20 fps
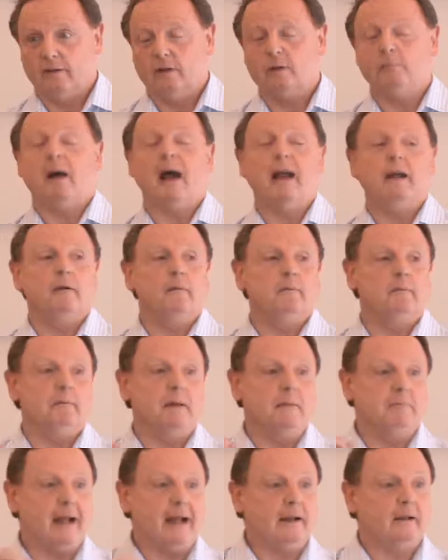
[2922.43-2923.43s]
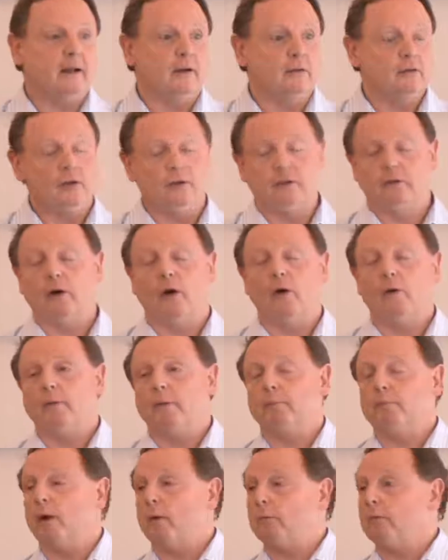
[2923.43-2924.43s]
She might be better if she
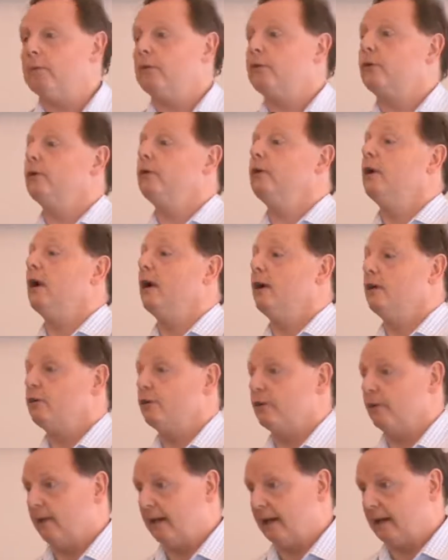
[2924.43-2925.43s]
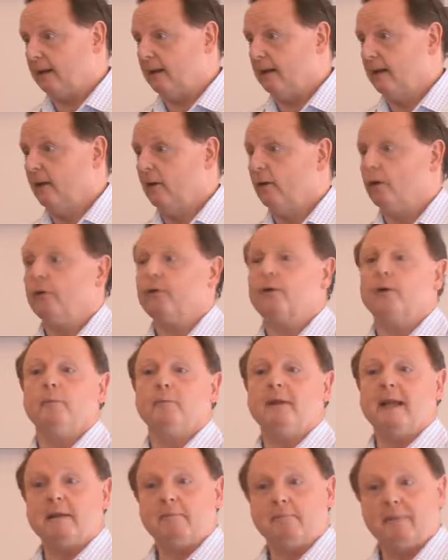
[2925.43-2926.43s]
solved the problem through nurturing or
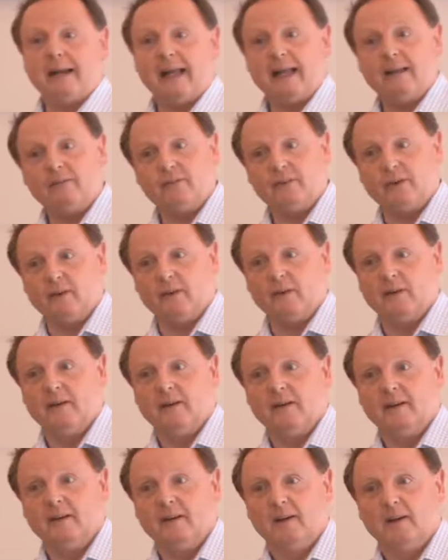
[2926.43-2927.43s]
through being playful.